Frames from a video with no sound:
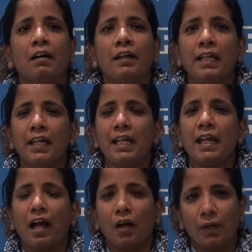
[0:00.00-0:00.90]

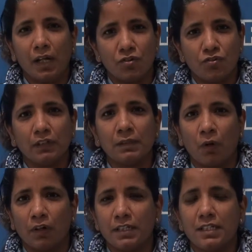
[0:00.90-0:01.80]
key agricultural
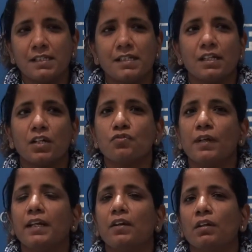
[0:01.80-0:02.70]
commodities that are
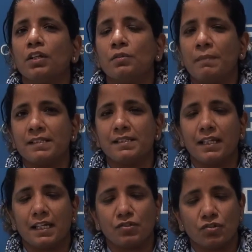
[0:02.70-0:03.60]
traded on the domestic
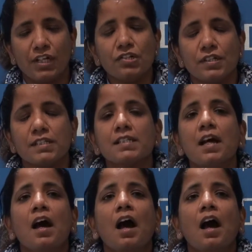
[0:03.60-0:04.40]
exchanges,